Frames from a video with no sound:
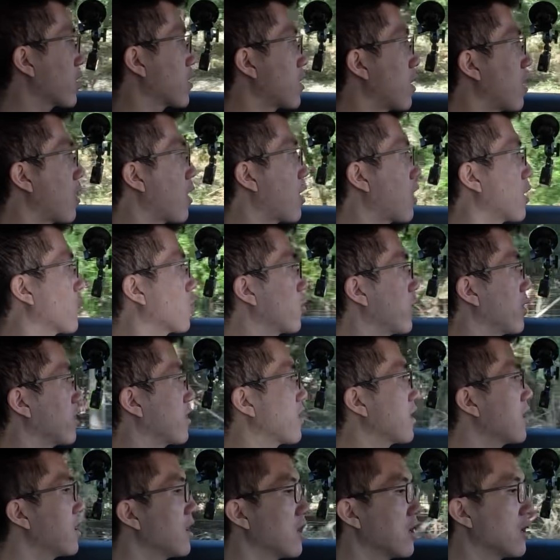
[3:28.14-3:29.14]
car with
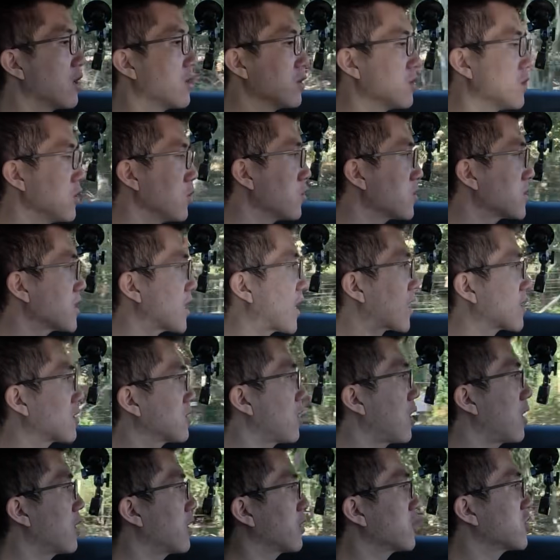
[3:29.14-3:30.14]
new
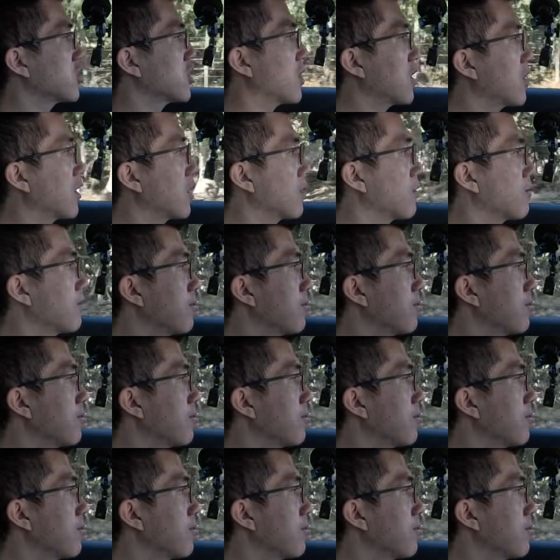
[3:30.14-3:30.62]
technology,